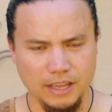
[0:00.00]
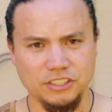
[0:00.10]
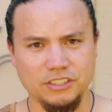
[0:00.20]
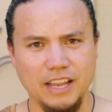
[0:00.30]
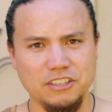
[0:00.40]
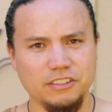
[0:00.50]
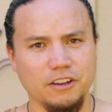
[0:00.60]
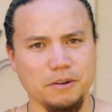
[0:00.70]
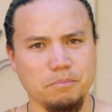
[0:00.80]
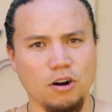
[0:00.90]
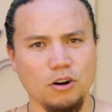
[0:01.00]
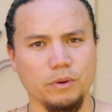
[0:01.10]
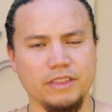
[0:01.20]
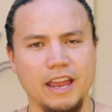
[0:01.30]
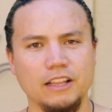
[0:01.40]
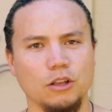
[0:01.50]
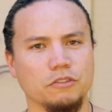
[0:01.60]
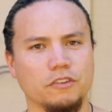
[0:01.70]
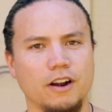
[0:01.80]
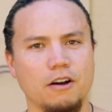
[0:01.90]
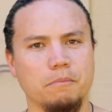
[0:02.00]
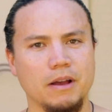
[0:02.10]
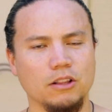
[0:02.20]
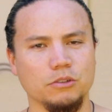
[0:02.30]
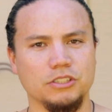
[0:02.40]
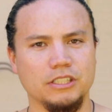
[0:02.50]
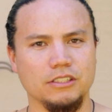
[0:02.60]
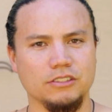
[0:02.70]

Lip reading: And she's actually on par with Halo for how mellow she